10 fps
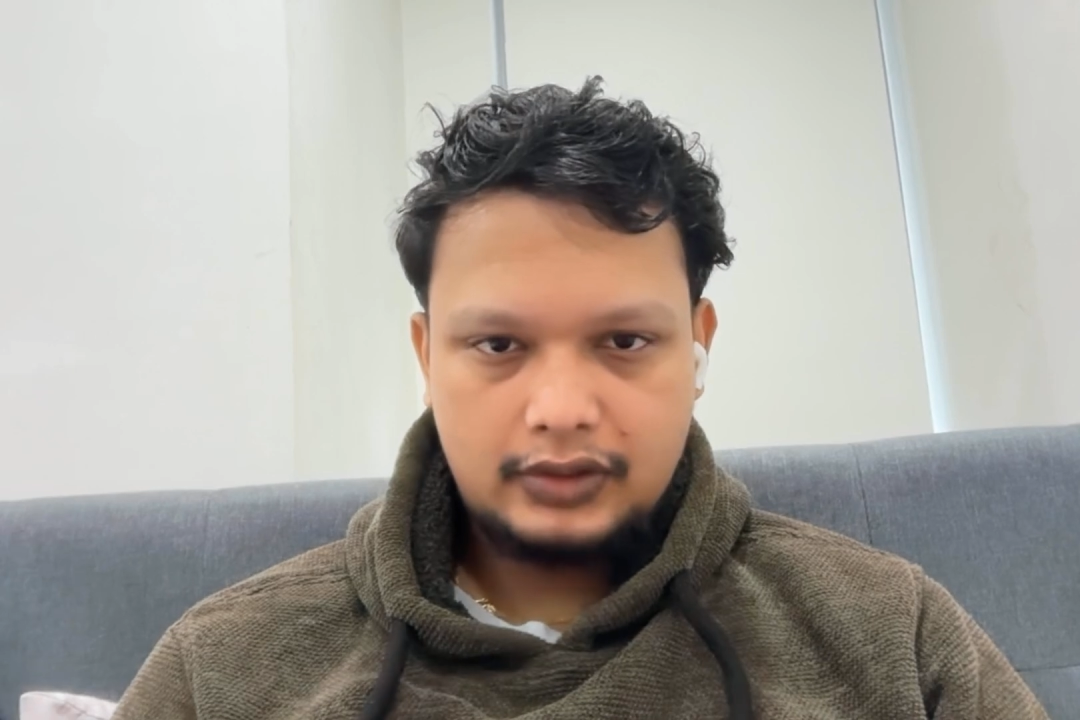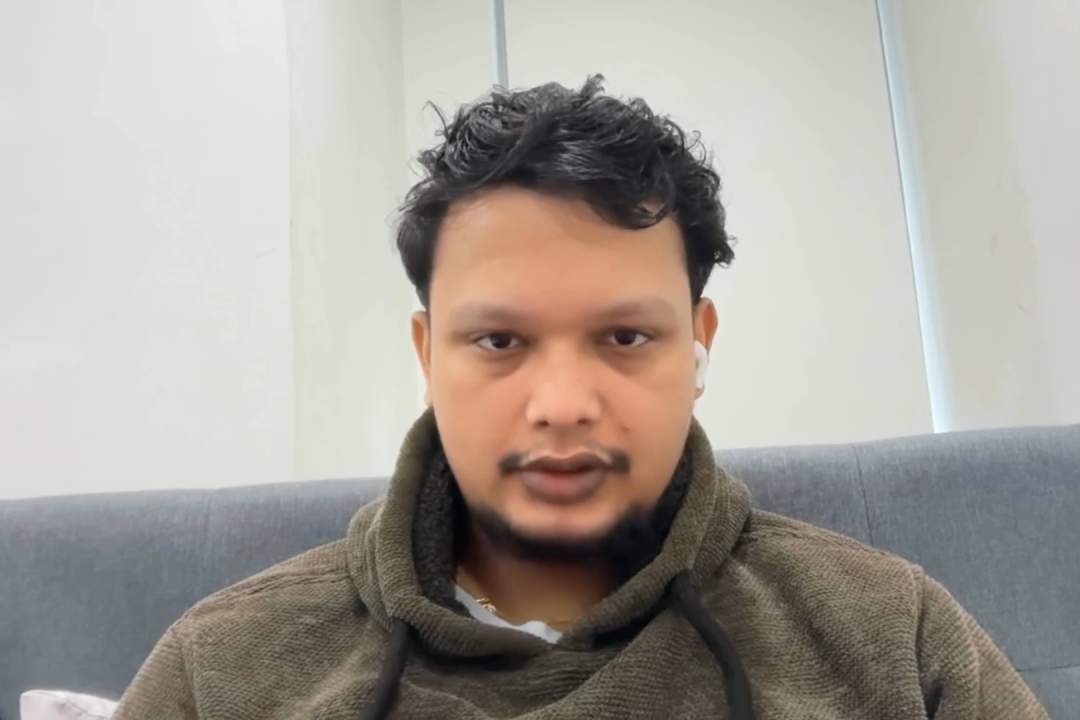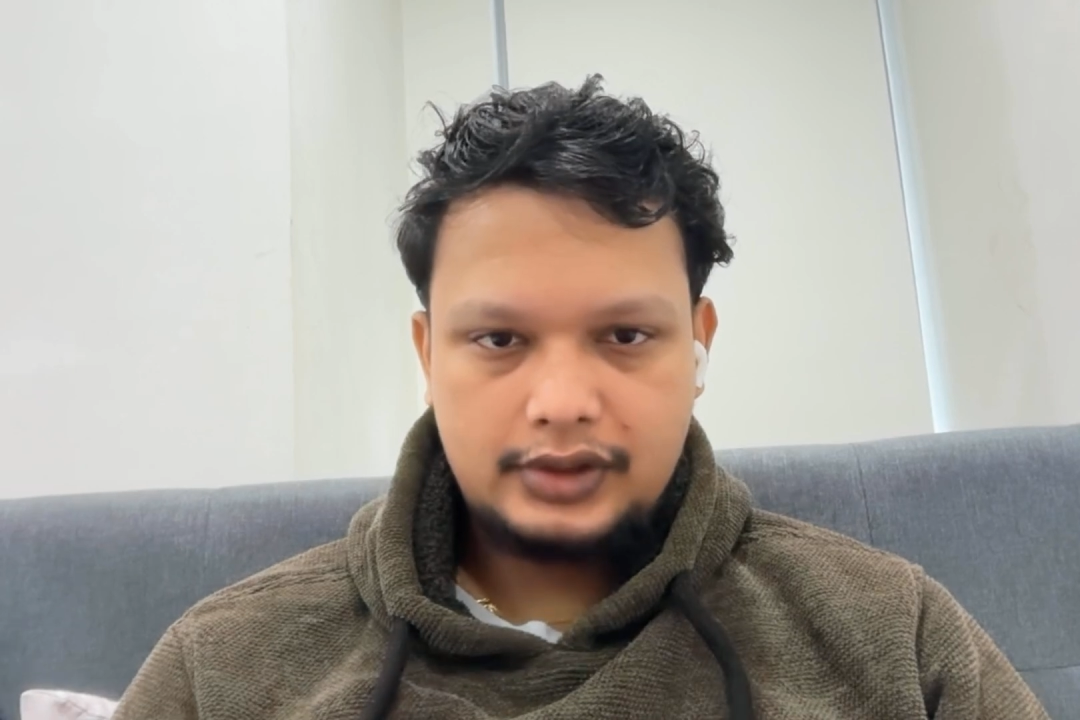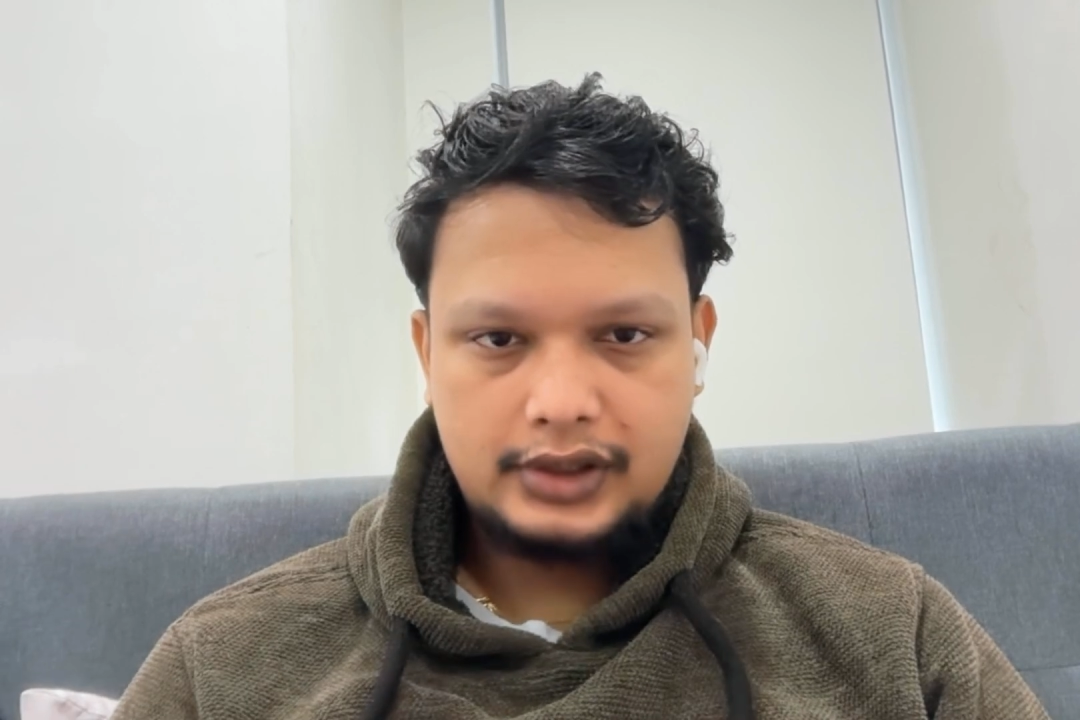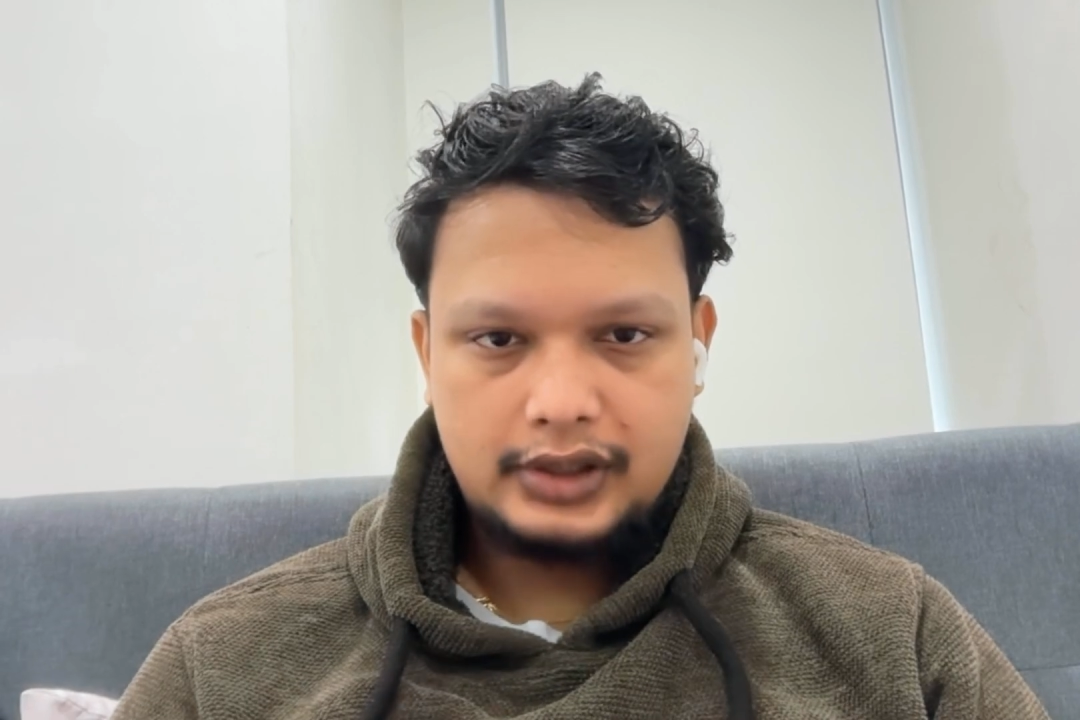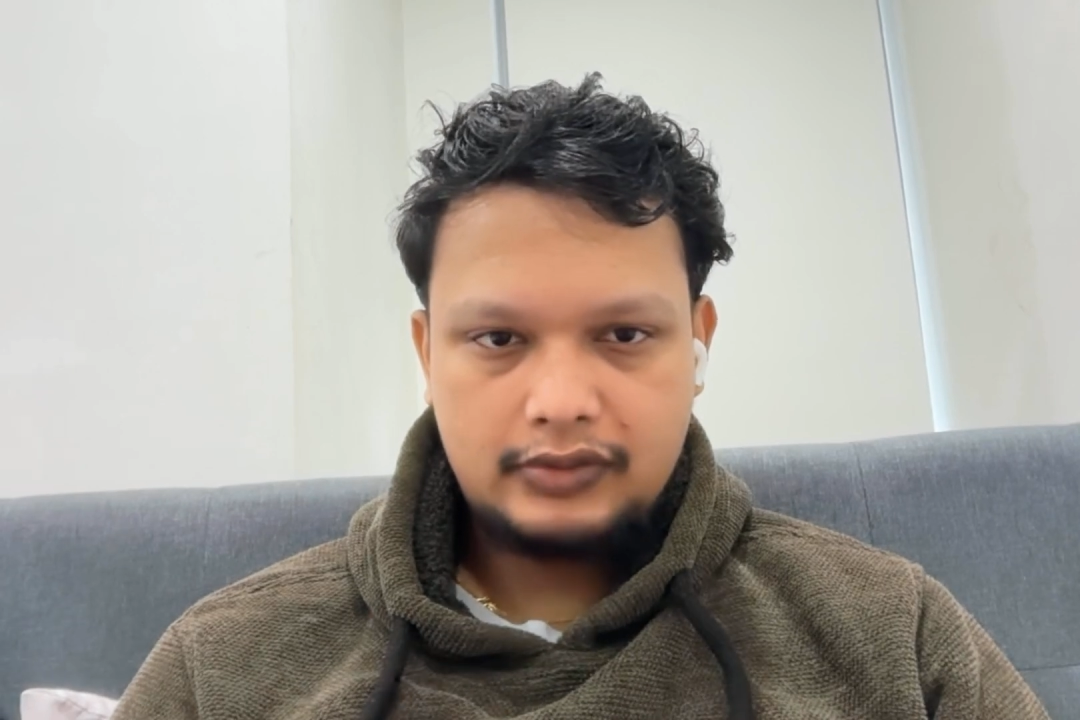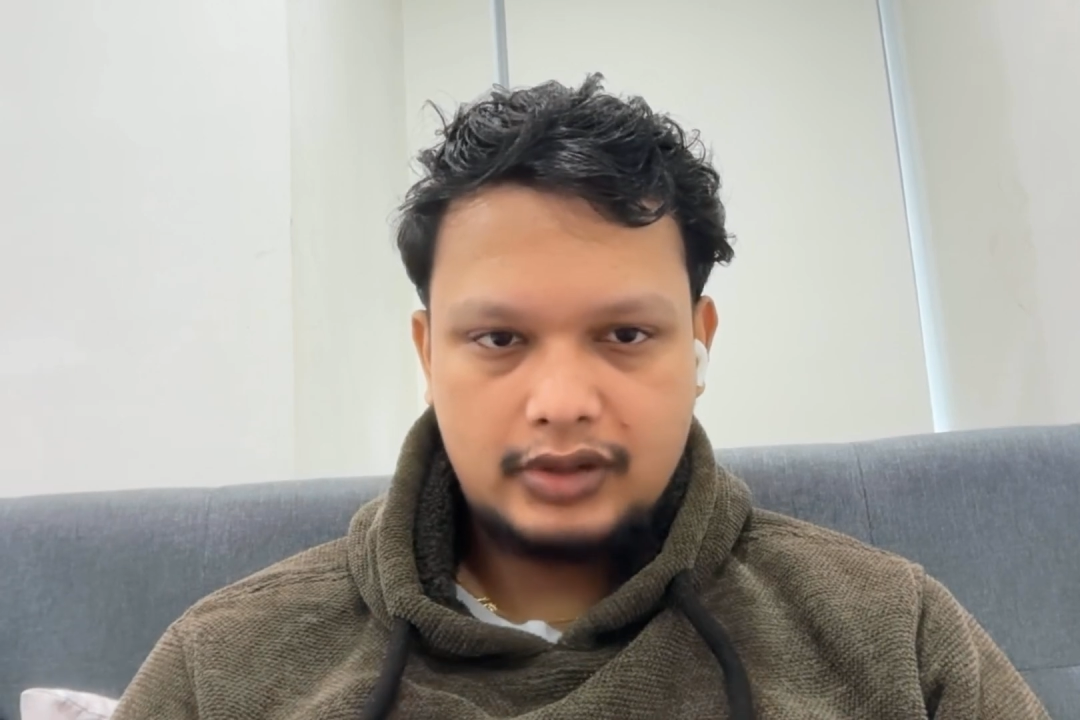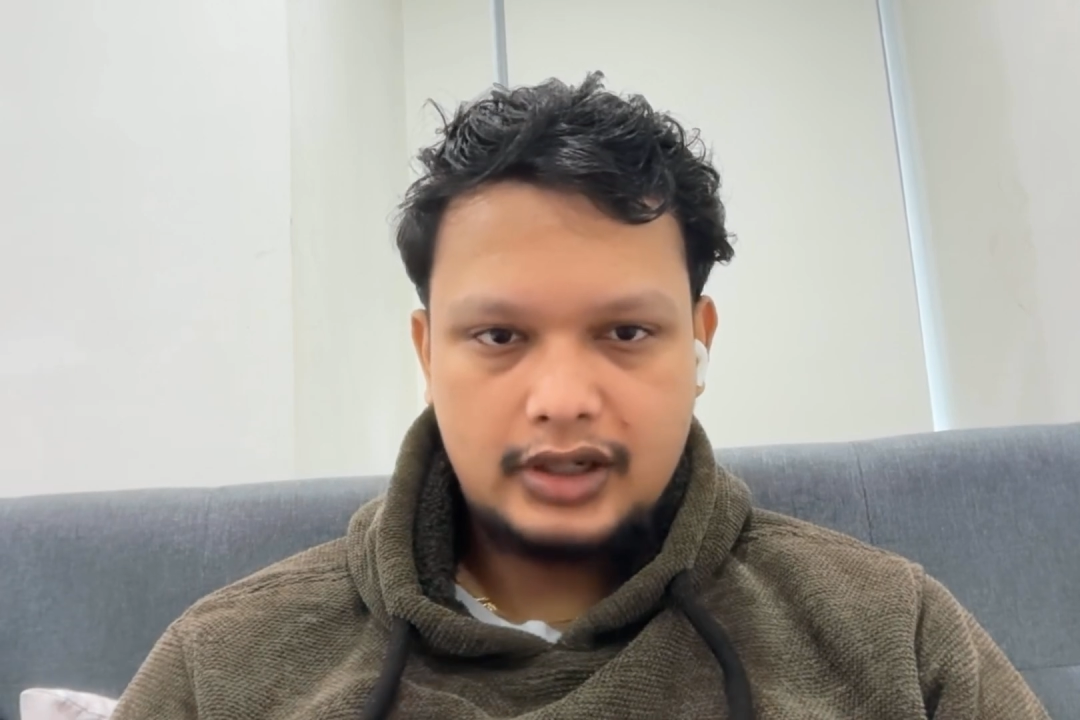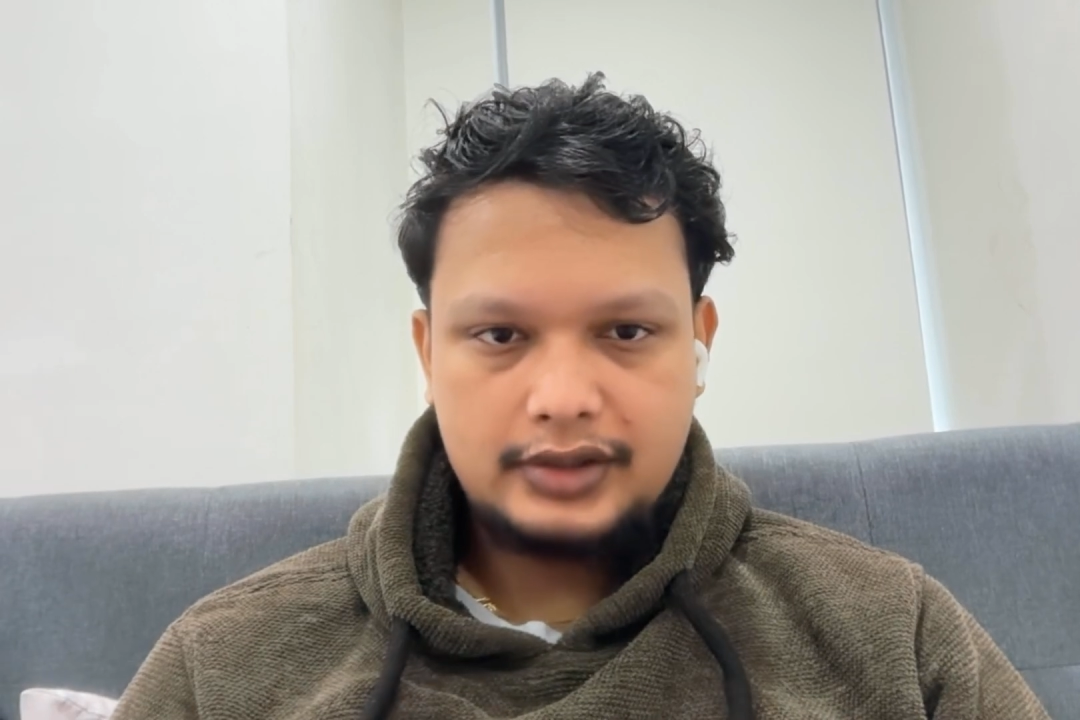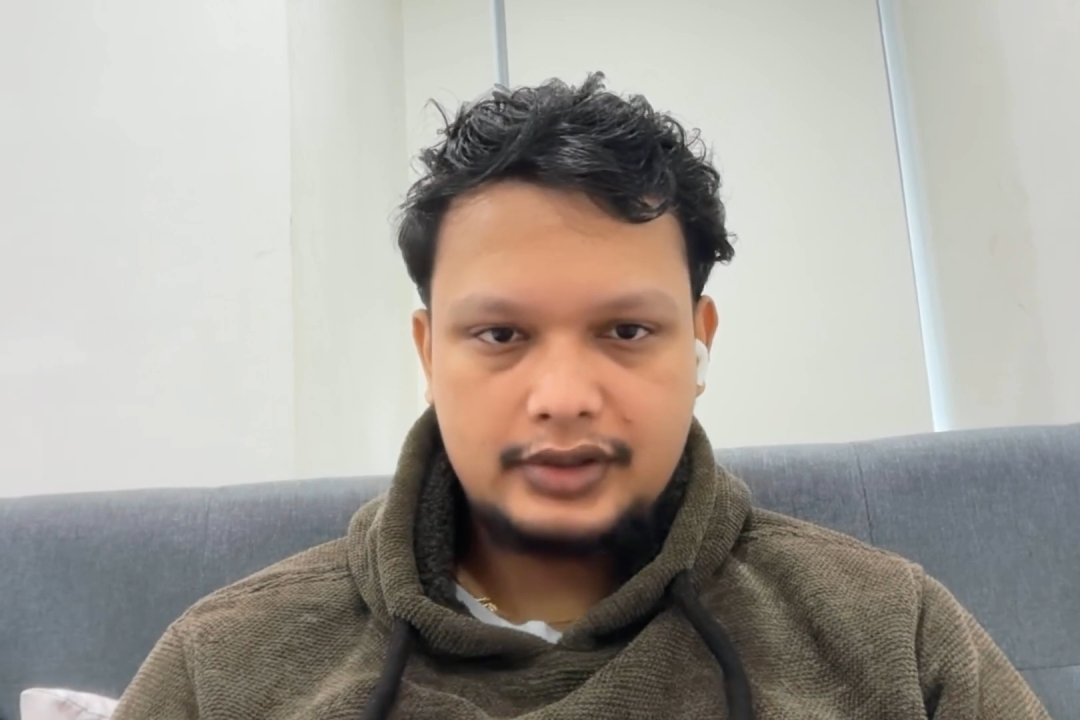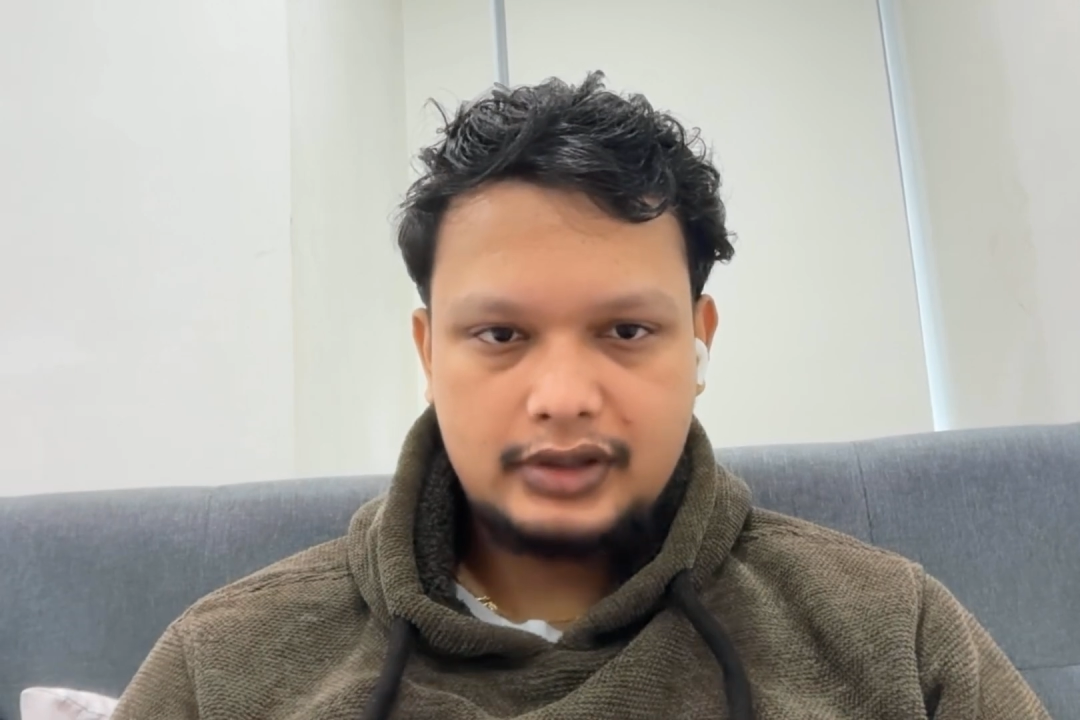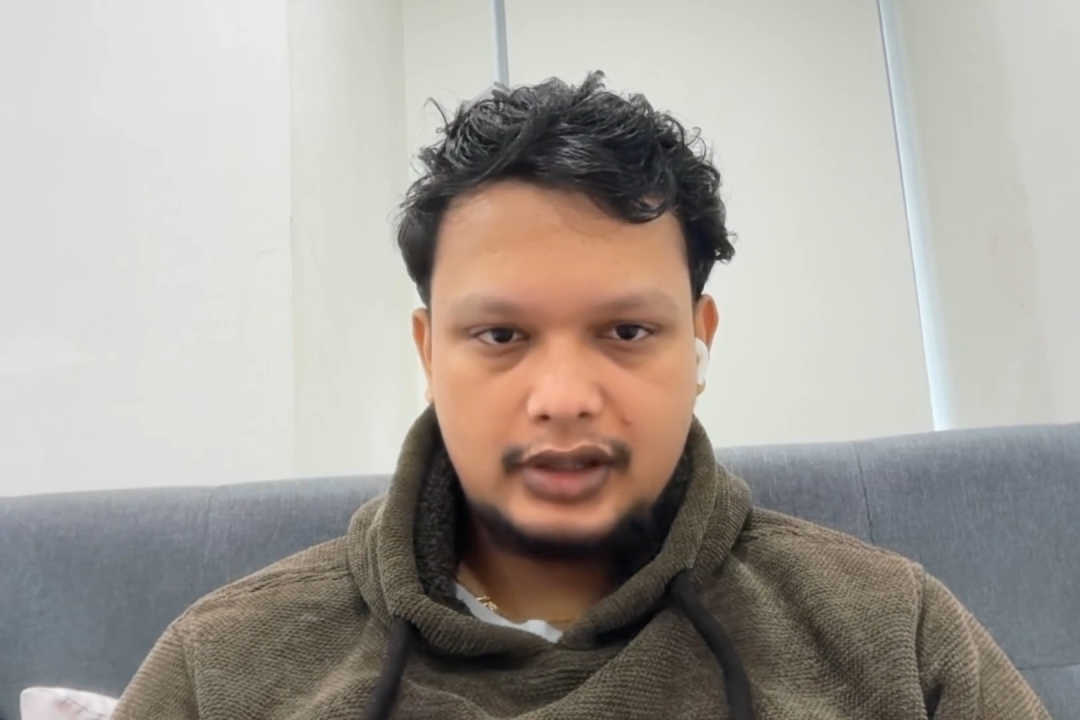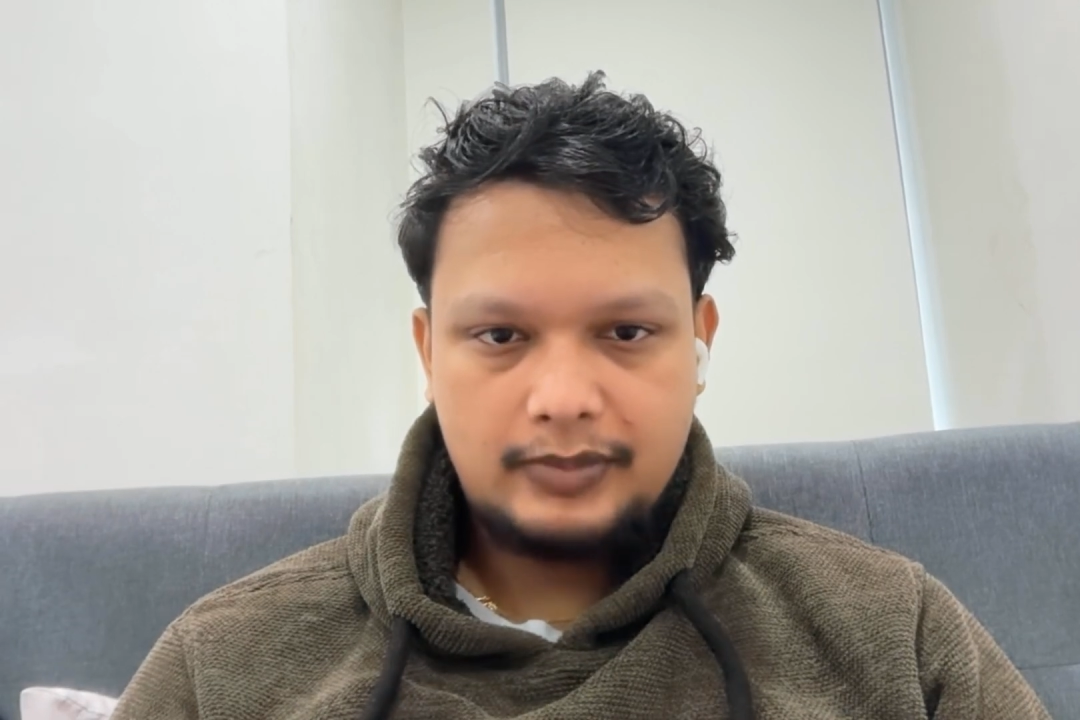contain large